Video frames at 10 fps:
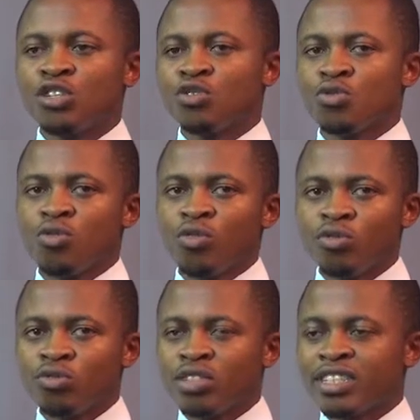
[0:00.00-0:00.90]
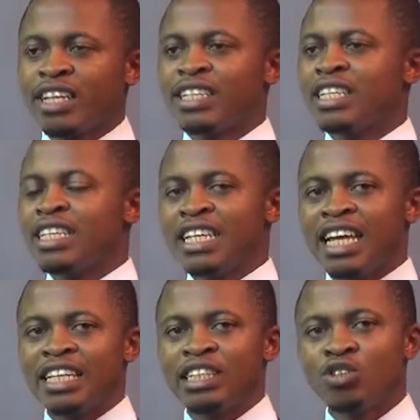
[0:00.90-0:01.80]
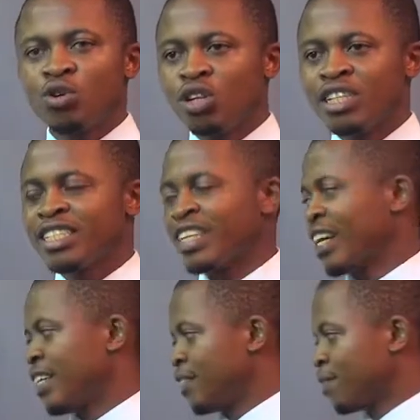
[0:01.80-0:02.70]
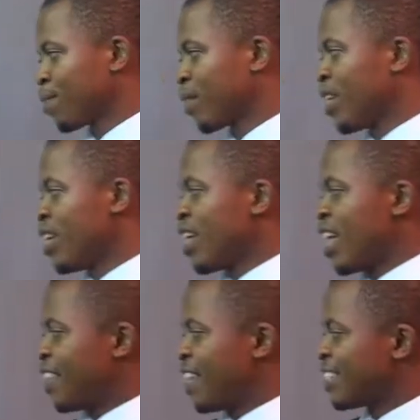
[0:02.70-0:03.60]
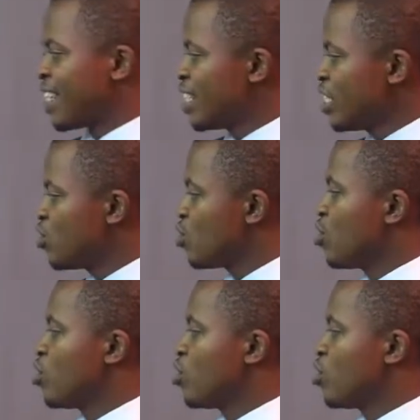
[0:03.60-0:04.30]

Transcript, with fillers: to study e-learning holistically. And there's a need,